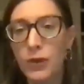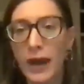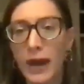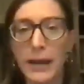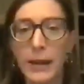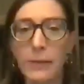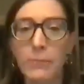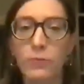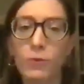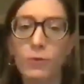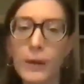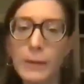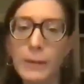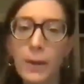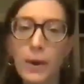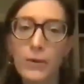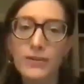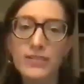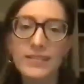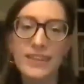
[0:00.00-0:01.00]
I am
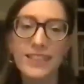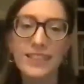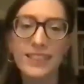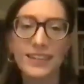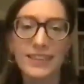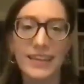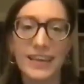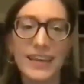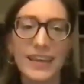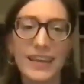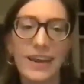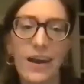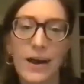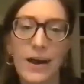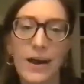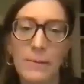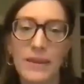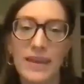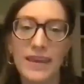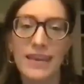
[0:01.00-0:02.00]
reposting the link
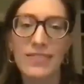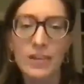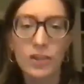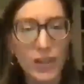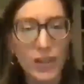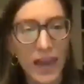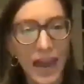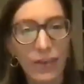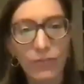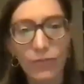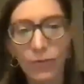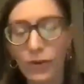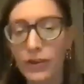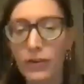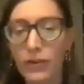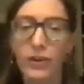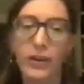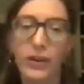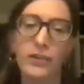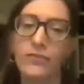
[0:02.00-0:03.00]
in the chat for
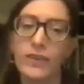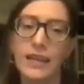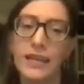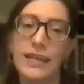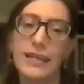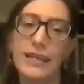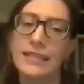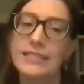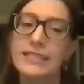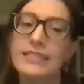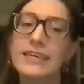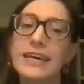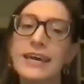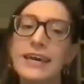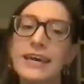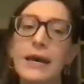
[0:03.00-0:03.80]
your convenience.